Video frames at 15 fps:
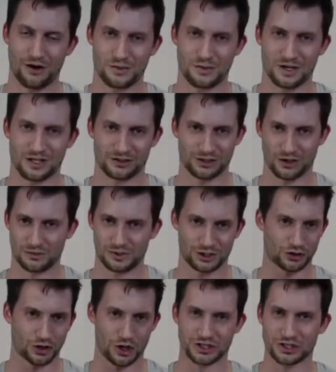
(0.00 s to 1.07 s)
So we've just got to
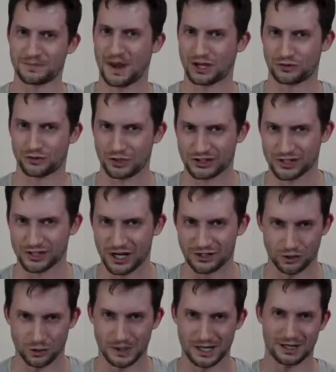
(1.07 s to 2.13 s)
smash through this nice and quick.